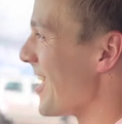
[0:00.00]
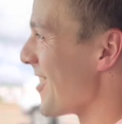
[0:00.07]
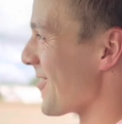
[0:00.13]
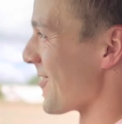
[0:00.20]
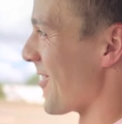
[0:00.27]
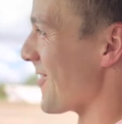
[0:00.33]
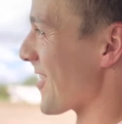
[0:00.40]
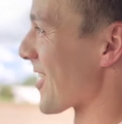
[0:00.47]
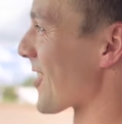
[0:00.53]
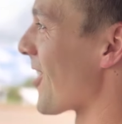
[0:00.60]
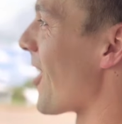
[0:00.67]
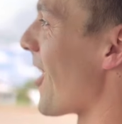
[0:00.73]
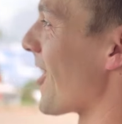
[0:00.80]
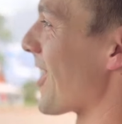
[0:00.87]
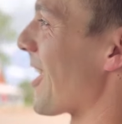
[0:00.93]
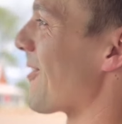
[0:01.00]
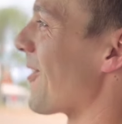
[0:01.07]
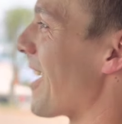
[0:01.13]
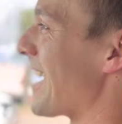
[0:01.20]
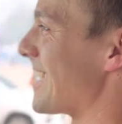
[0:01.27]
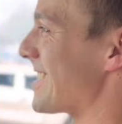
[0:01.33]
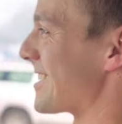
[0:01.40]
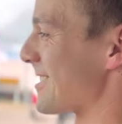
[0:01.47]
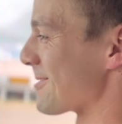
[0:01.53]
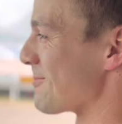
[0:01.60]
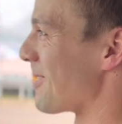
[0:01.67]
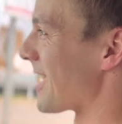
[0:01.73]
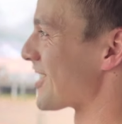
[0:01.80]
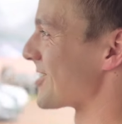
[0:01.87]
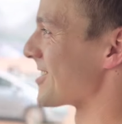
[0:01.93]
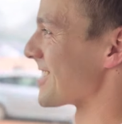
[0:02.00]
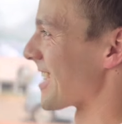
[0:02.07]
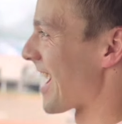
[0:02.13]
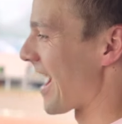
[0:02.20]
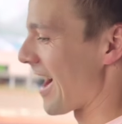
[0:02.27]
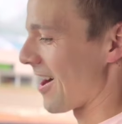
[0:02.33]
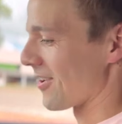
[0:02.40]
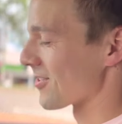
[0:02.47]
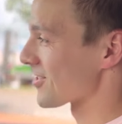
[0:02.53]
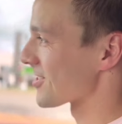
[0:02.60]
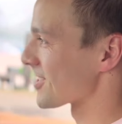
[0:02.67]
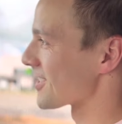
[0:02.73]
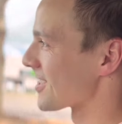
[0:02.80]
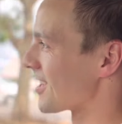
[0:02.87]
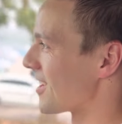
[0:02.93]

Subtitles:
From a car that weighs as much as a house,